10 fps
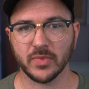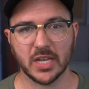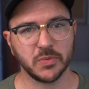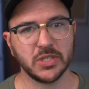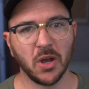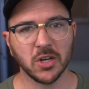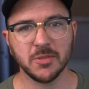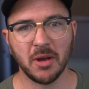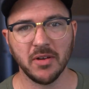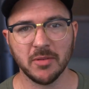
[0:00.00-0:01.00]
As we talked
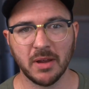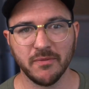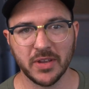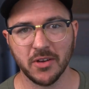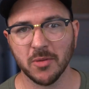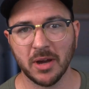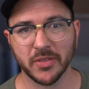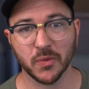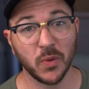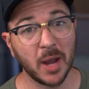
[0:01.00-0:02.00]
about in my video about
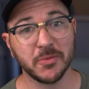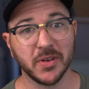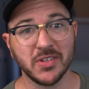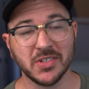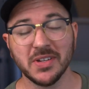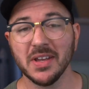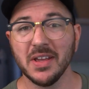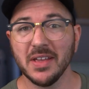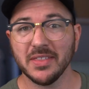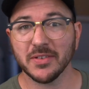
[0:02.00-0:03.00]
the Raptor engine,
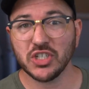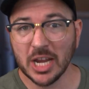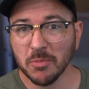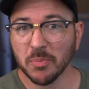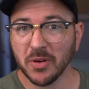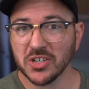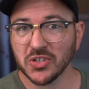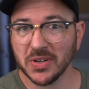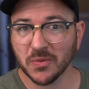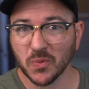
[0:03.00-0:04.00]
the chamber
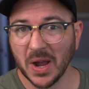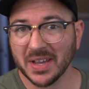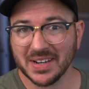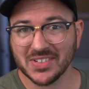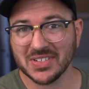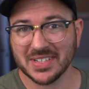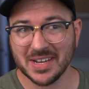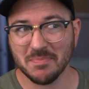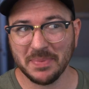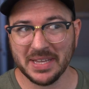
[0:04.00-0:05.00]
pressure in rocket engines
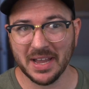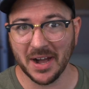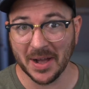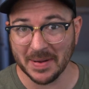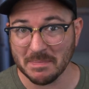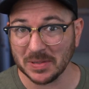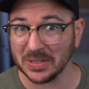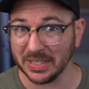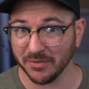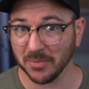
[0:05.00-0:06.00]
can be
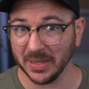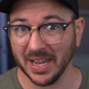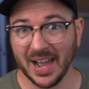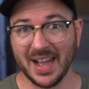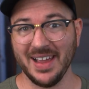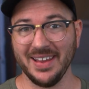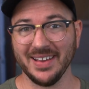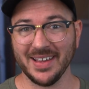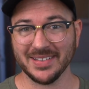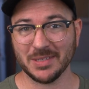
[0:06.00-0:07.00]
unbelievably high.
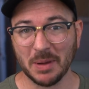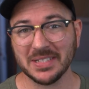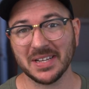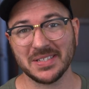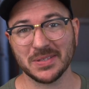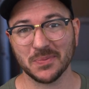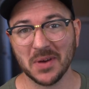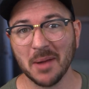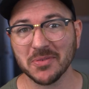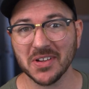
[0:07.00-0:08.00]
SpaceX's
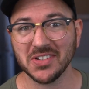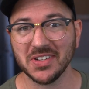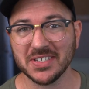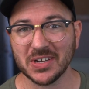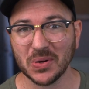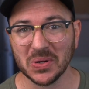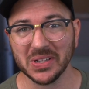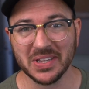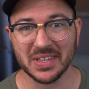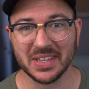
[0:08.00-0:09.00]
Raptor engine is
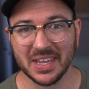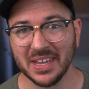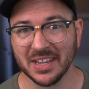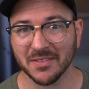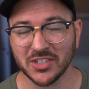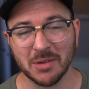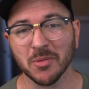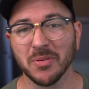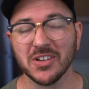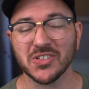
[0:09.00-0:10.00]
currently the king of
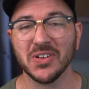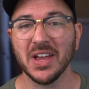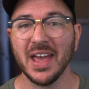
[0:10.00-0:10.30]
chamber pressure